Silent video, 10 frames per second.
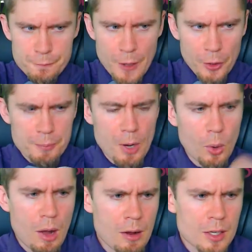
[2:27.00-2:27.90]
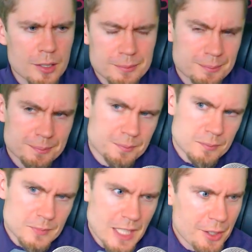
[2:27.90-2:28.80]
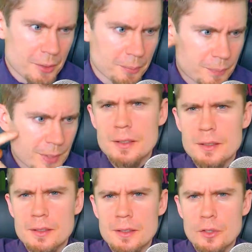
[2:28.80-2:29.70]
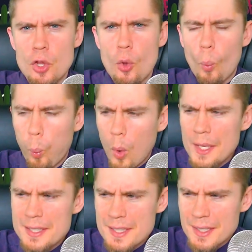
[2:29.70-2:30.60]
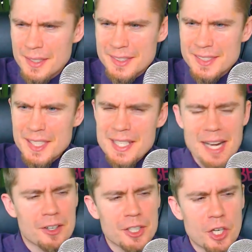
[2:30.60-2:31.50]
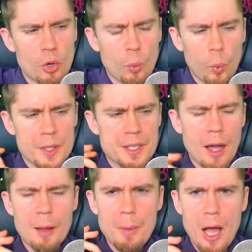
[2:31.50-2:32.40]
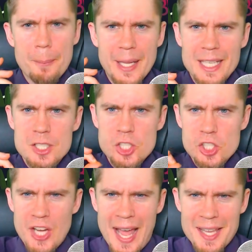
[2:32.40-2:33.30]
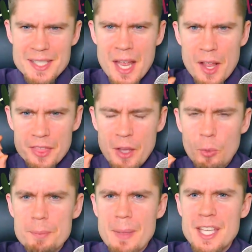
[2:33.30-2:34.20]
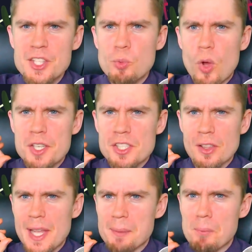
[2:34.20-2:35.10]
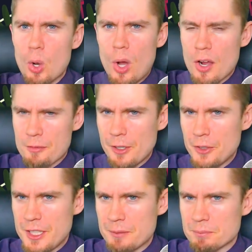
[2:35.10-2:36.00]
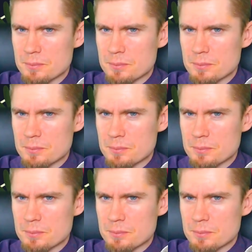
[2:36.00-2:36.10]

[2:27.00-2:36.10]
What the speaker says: Felled mohawk? I don't know. What scenario would come up in chat that would make you want to like mohawk feldy?